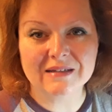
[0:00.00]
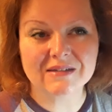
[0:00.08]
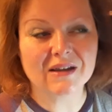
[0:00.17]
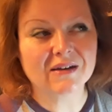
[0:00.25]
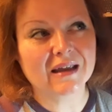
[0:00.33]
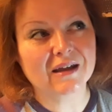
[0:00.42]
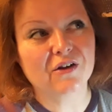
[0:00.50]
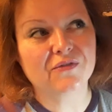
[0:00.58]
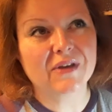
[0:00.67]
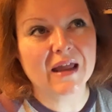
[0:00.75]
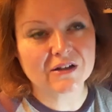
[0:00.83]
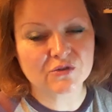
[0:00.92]
Sunday of
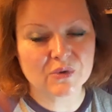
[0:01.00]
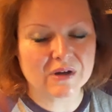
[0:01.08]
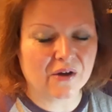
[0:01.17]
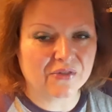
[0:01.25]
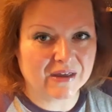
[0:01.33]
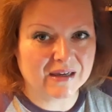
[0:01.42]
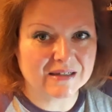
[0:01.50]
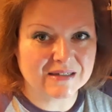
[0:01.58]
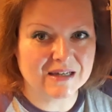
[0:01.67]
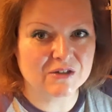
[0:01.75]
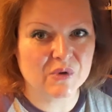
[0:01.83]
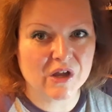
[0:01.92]
next week, I think it
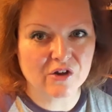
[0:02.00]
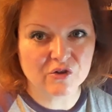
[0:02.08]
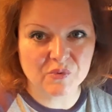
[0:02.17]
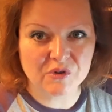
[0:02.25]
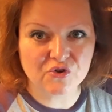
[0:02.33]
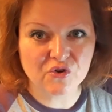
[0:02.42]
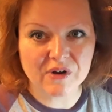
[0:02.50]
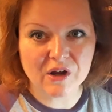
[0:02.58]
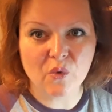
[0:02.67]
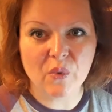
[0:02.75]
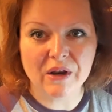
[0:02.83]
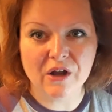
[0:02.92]
is, we're going to be drawing
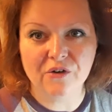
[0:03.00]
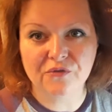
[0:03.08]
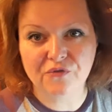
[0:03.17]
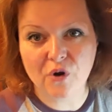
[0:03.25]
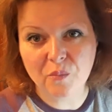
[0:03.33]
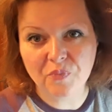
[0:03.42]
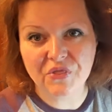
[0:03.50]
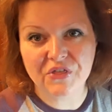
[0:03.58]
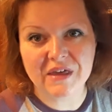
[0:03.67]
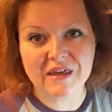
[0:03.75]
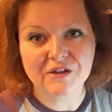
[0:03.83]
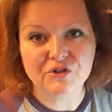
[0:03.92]
a winner from
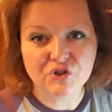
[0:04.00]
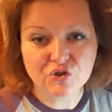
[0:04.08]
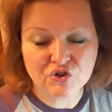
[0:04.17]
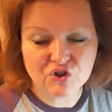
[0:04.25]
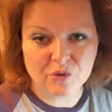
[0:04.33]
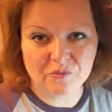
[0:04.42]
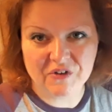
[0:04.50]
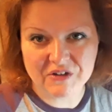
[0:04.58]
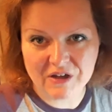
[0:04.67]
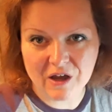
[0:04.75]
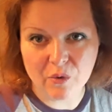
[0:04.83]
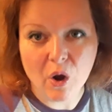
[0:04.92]
the YouTube
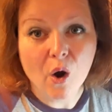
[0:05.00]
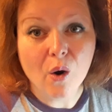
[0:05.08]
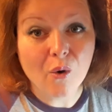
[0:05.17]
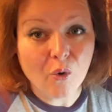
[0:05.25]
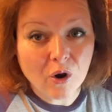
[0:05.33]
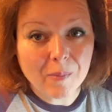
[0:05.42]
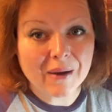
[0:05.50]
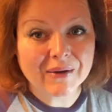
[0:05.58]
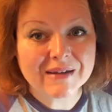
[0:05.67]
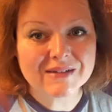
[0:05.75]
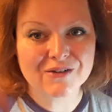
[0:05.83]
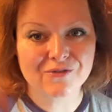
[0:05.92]
video all about
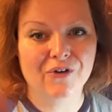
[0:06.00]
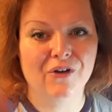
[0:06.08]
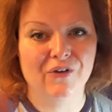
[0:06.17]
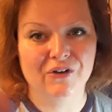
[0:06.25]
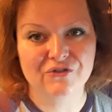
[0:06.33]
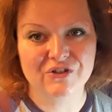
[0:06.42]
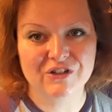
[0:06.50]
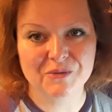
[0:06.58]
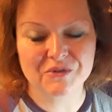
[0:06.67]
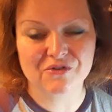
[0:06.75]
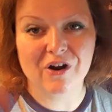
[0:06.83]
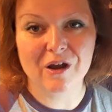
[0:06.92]
hitting 500
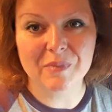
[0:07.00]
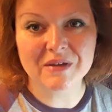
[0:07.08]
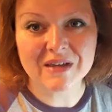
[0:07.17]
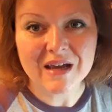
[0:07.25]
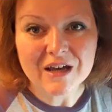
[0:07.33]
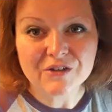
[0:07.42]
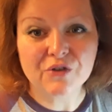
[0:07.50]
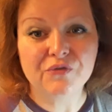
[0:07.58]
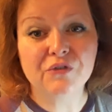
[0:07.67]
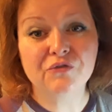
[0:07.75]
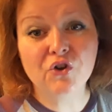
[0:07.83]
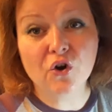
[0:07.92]
subscribers. So if
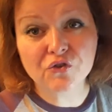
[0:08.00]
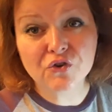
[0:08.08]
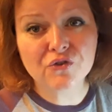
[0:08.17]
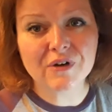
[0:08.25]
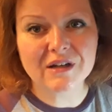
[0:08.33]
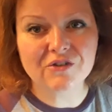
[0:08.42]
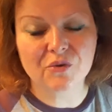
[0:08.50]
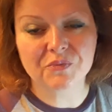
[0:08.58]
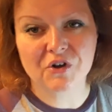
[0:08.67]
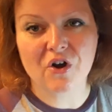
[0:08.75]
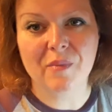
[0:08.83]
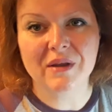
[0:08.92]
you've not already dropped a
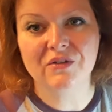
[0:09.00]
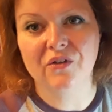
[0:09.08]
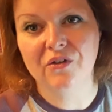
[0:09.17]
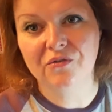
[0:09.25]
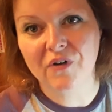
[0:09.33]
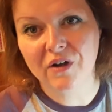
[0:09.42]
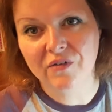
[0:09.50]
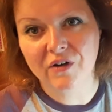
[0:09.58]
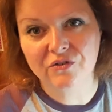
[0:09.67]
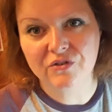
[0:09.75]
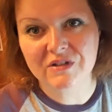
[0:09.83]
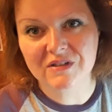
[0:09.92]
comment on the
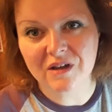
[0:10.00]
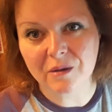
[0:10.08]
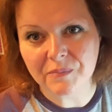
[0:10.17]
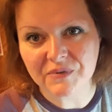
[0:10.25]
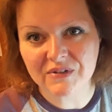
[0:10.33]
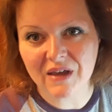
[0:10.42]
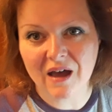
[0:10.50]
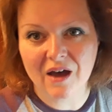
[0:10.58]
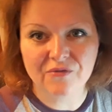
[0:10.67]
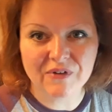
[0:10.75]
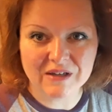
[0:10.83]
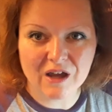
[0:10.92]
500 subs uh,
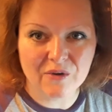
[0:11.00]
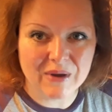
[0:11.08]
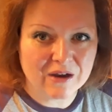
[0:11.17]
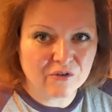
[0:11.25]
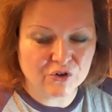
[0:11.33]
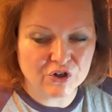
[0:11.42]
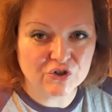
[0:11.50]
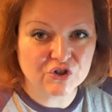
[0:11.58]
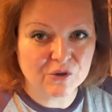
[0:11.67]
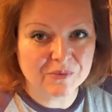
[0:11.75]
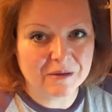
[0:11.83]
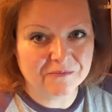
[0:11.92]
video here on
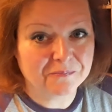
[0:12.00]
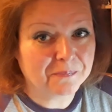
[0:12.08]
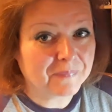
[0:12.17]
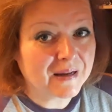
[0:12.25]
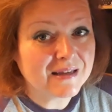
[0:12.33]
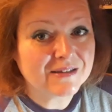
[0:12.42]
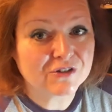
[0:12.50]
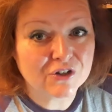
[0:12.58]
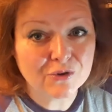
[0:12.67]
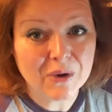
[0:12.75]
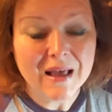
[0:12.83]
YouTube, then please do.